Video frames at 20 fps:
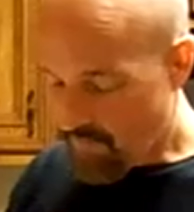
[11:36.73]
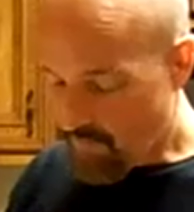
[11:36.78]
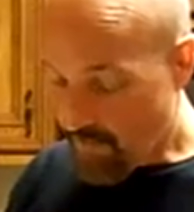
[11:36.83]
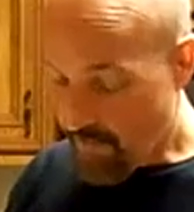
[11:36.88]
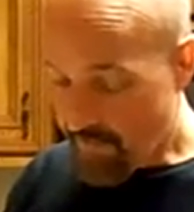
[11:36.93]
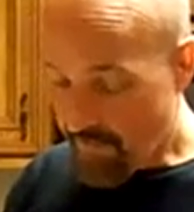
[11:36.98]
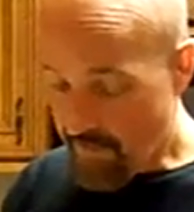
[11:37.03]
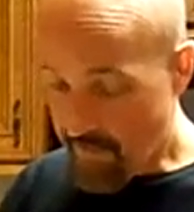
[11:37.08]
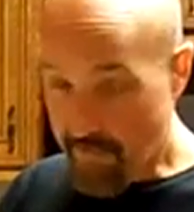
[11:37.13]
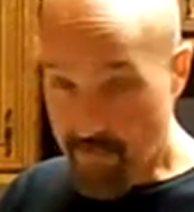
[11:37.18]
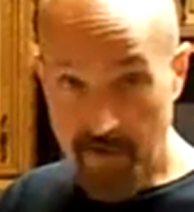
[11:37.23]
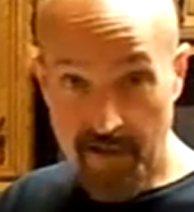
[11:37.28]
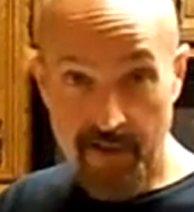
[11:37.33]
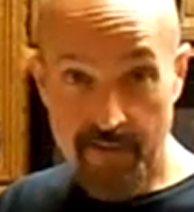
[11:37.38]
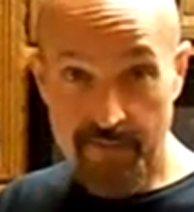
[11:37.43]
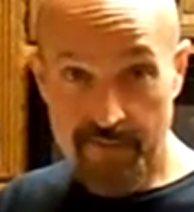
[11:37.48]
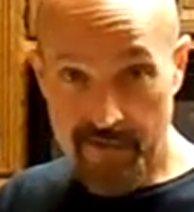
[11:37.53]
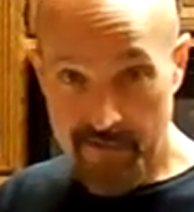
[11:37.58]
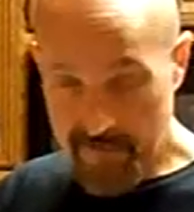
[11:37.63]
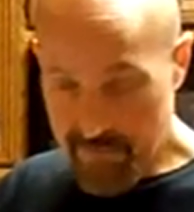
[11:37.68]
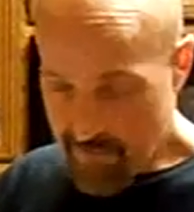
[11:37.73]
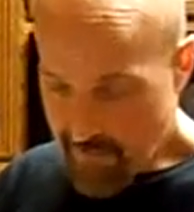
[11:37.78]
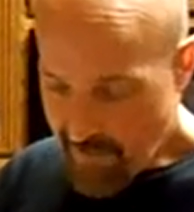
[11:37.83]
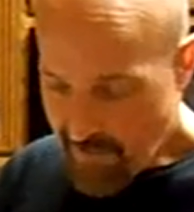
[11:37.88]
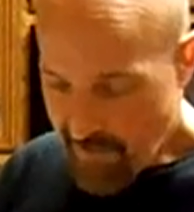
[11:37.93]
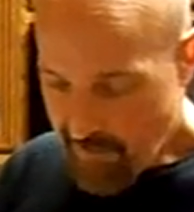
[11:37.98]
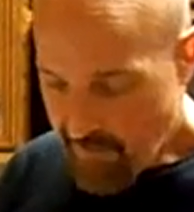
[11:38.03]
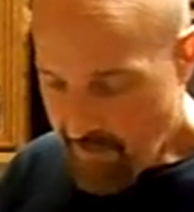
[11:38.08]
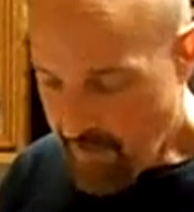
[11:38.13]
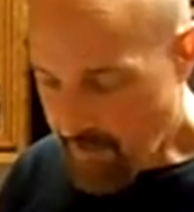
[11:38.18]
45 grams is
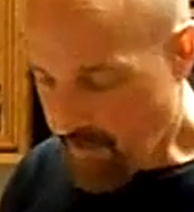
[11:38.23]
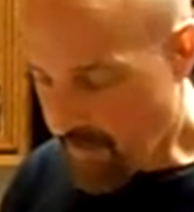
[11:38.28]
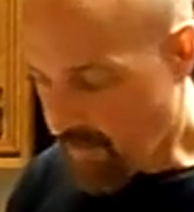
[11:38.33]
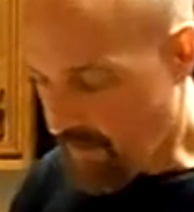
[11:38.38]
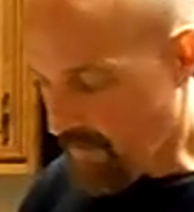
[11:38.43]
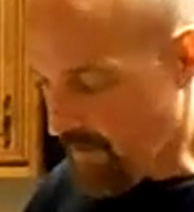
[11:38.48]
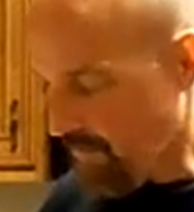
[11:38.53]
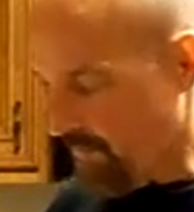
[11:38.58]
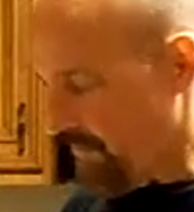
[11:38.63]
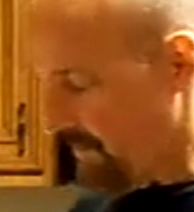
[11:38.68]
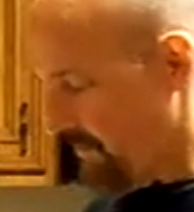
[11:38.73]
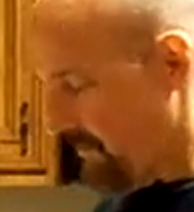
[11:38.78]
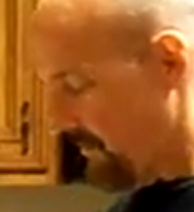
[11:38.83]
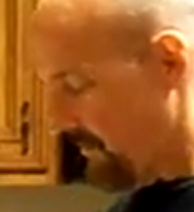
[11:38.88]
right about a cup.